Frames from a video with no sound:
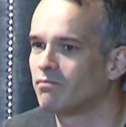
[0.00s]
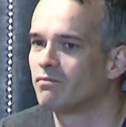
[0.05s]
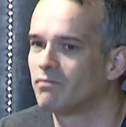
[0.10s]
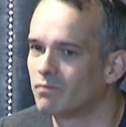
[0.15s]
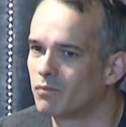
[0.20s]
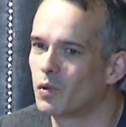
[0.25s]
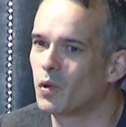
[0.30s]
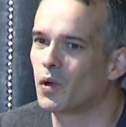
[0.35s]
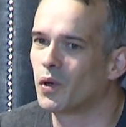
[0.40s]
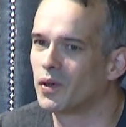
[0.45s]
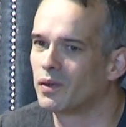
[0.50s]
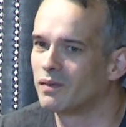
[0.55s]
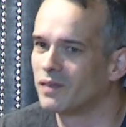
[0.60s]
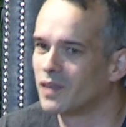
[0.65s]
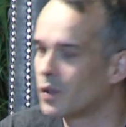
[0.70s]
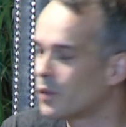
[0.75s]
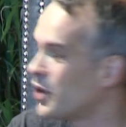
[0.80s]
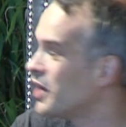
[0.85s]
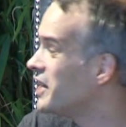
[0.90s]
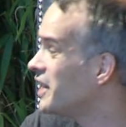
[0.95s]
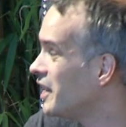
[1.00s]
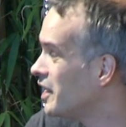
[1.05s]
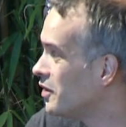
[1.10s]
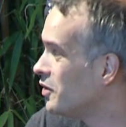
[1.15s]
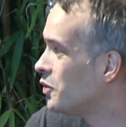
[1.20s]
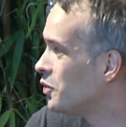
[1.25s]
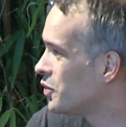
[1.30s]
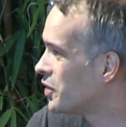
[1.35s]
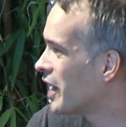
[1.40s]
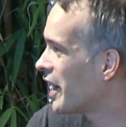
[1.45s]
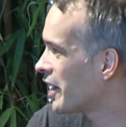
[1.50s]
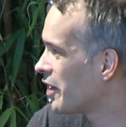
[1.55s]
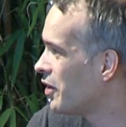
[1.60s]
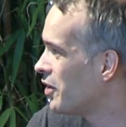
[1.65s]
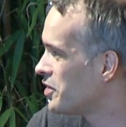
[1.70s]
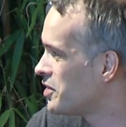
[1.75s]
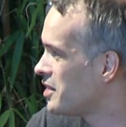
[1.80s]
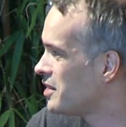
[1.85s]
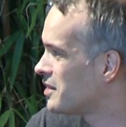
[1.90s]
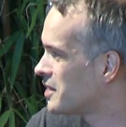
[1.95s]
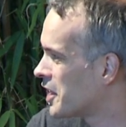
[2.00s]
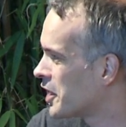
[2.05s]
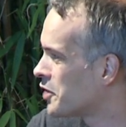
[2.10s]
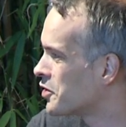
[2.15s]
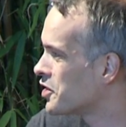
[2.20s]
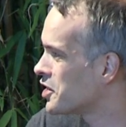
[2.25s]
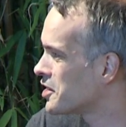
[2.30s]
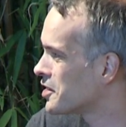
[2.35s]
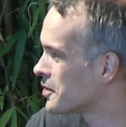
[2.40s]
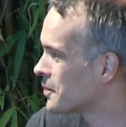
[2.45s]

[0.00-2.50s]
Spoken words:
more ready to tackle these challenges.